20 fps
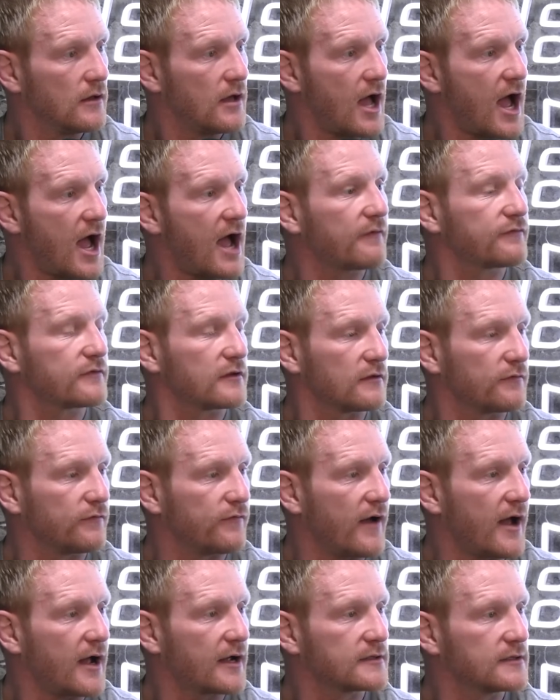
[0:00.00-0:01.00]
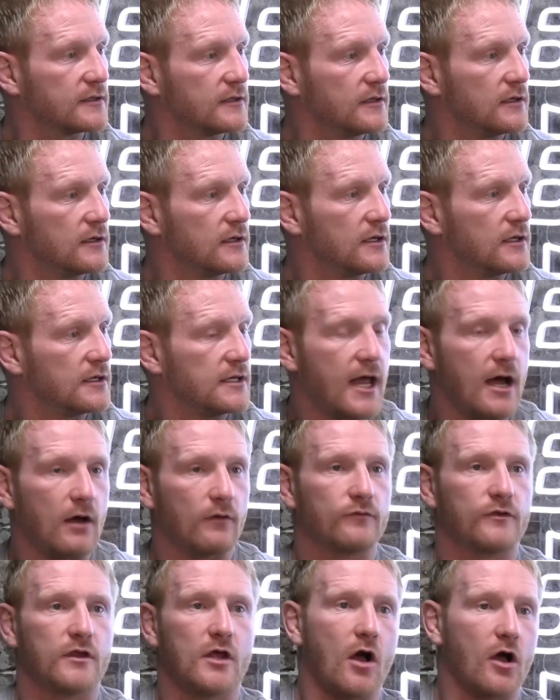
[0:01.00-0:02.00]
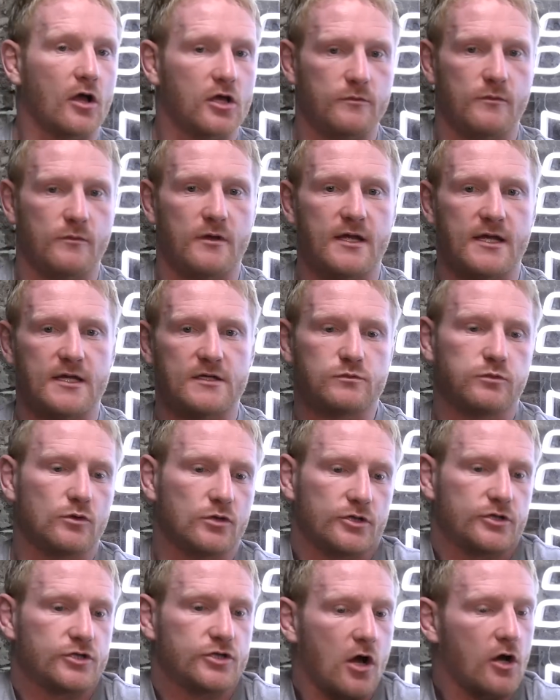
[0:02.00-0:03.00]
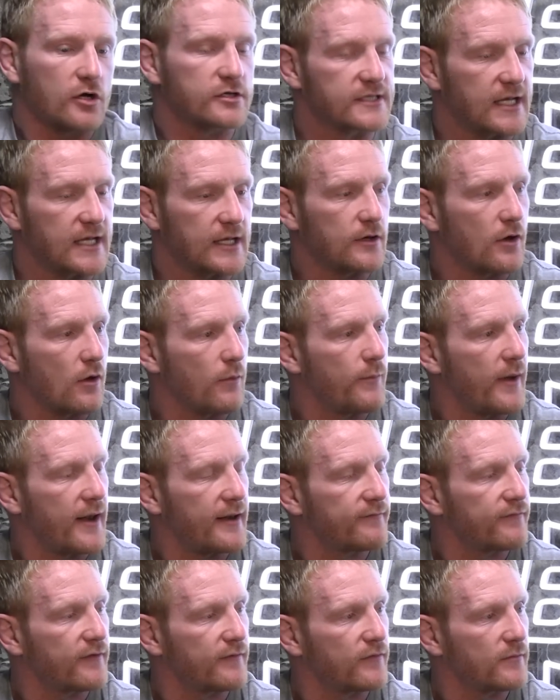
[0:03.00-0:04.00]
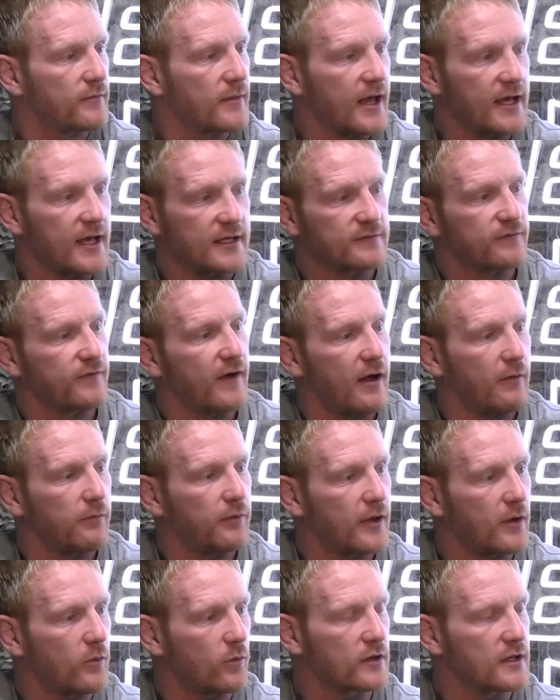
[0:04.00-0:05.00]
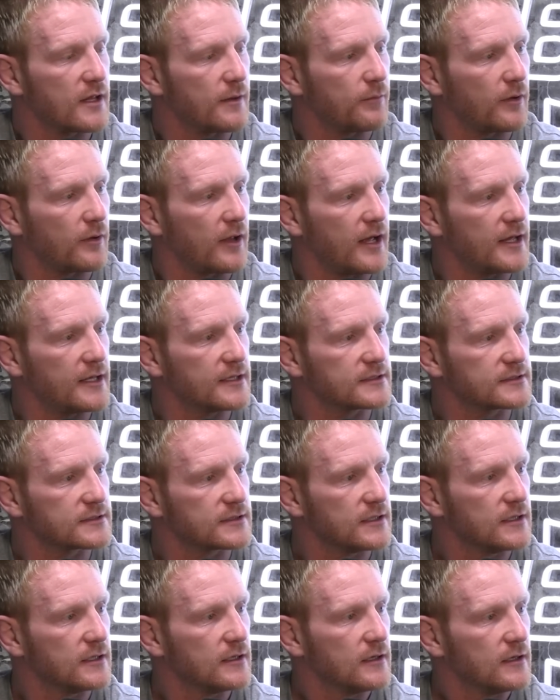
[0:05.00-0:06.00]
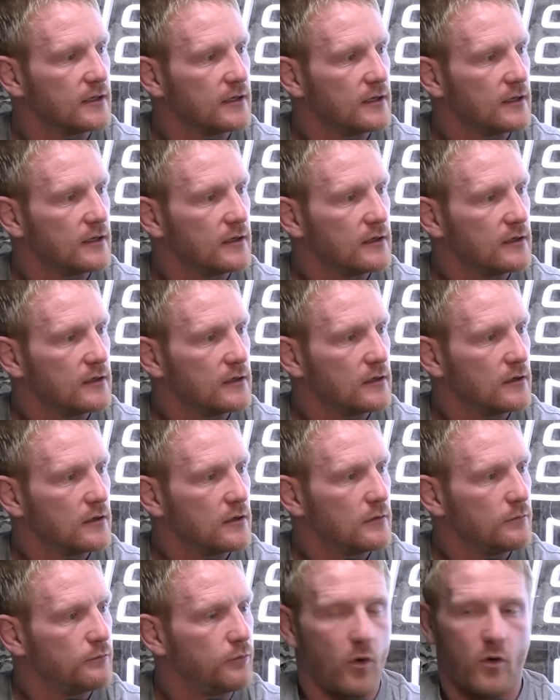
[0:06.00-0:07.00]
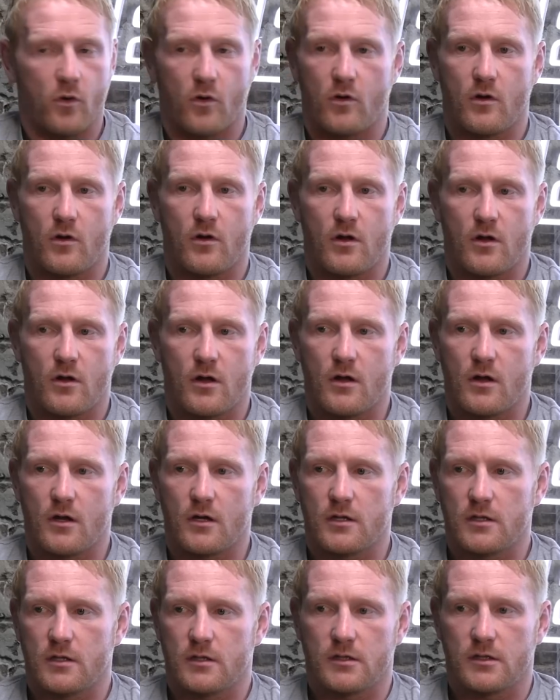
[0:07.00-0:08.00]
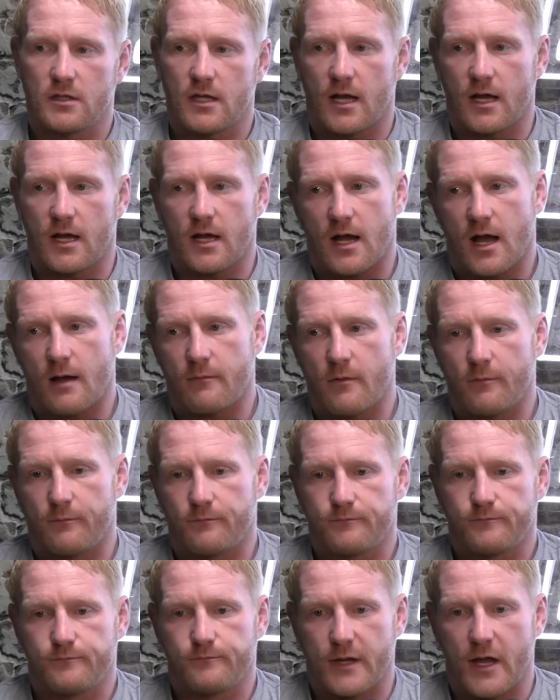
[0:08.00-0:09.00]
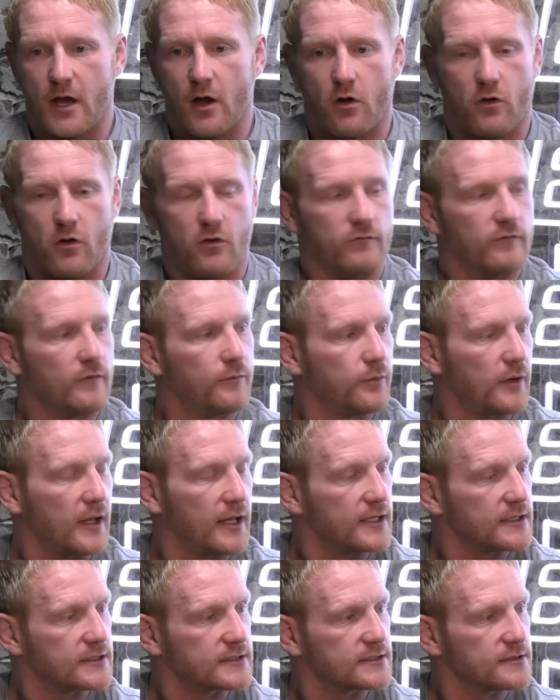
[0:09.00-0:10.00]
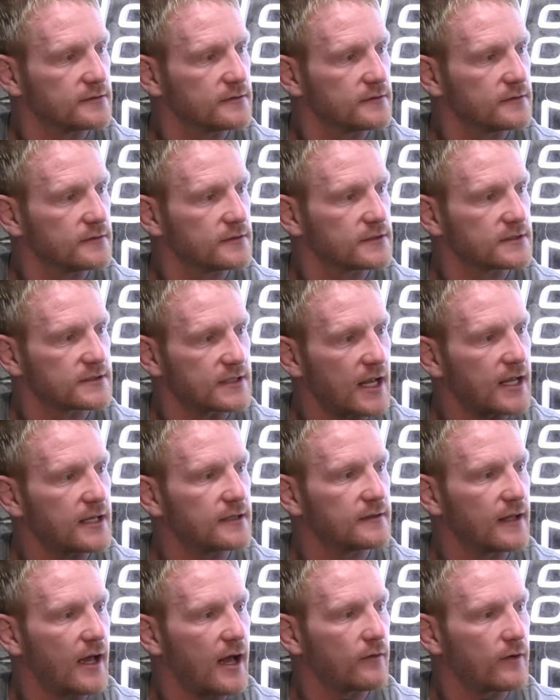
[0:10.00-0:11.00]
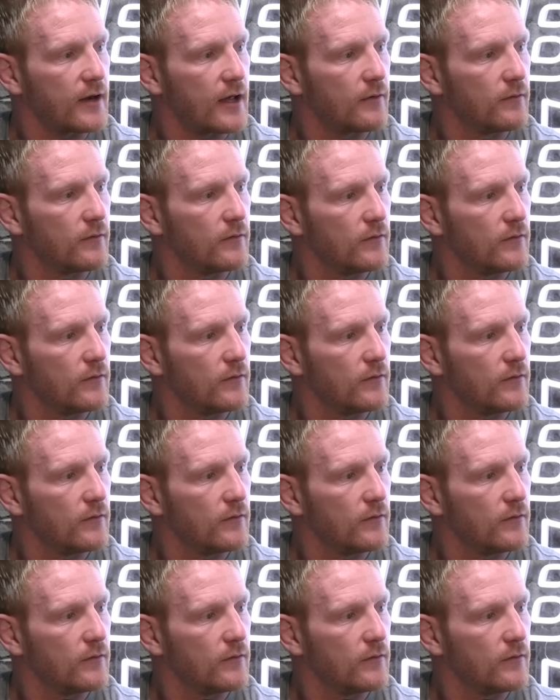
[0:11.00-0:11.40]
After the fact. Now the argument is, well, the Sharks get no benefit from that. It's foul play on one of their players. But I'm a bit over players staying down now.